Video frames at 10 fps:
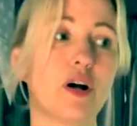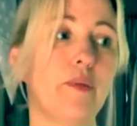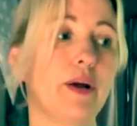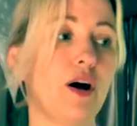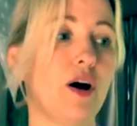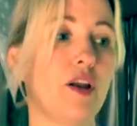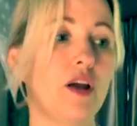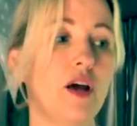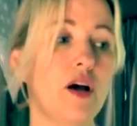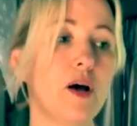going on.
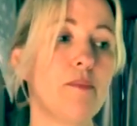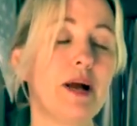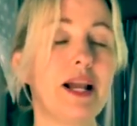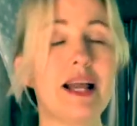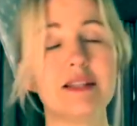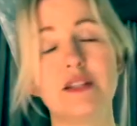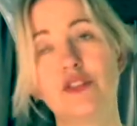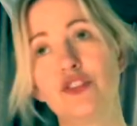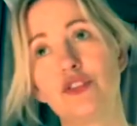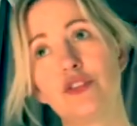And my classes
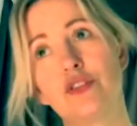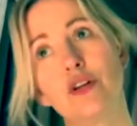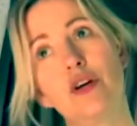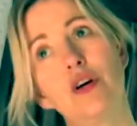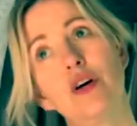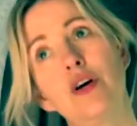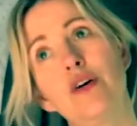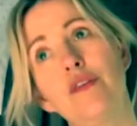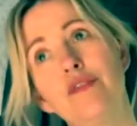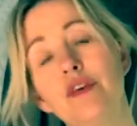just
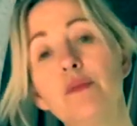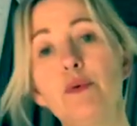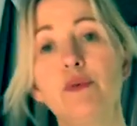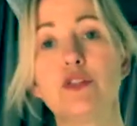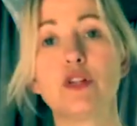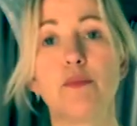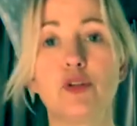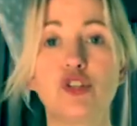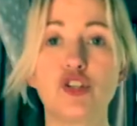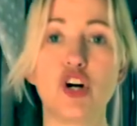fill me with so
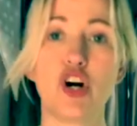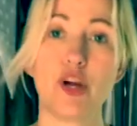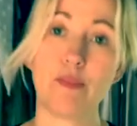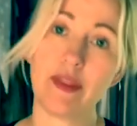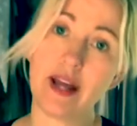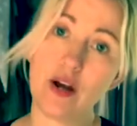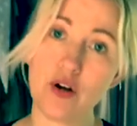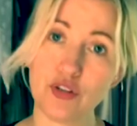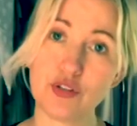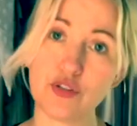much joy, but they
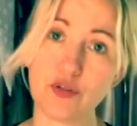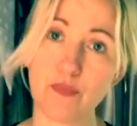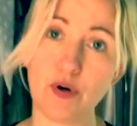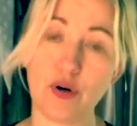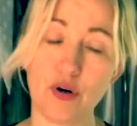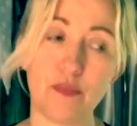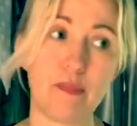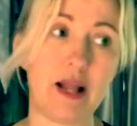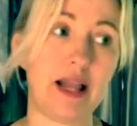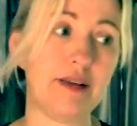also support
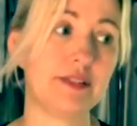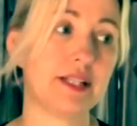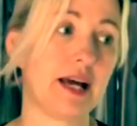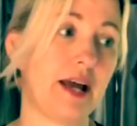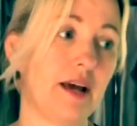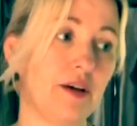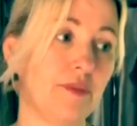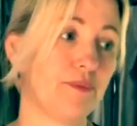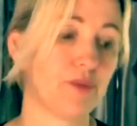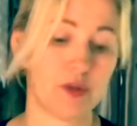my lifestyle
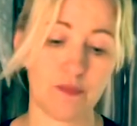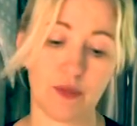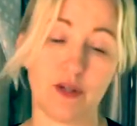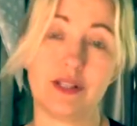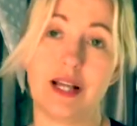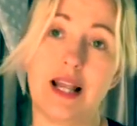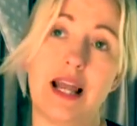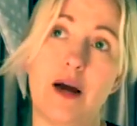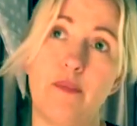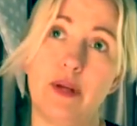because they
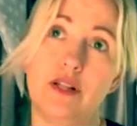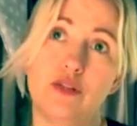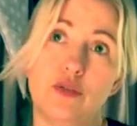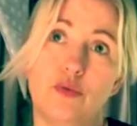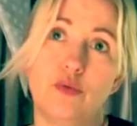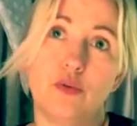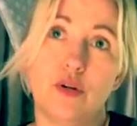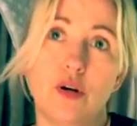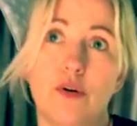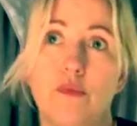allow me to,
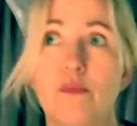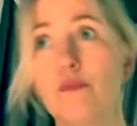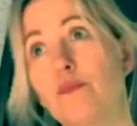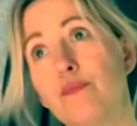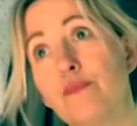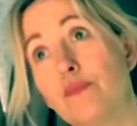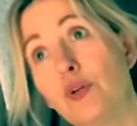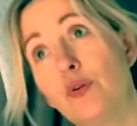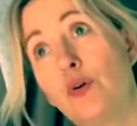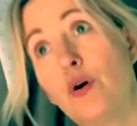
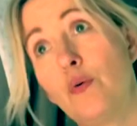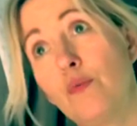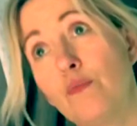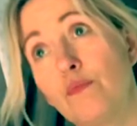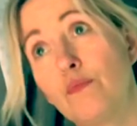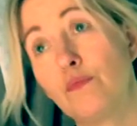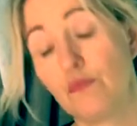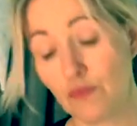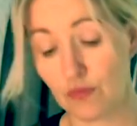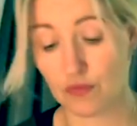you know,
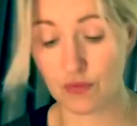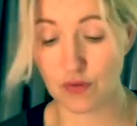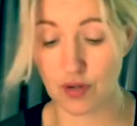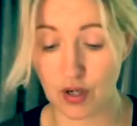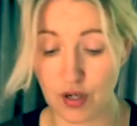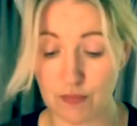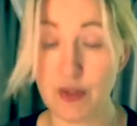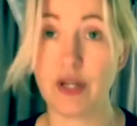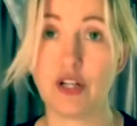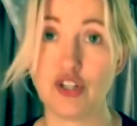earn
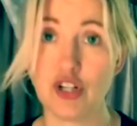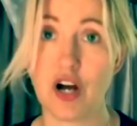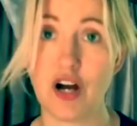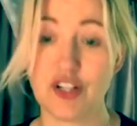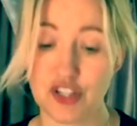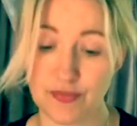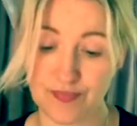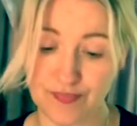money and charge.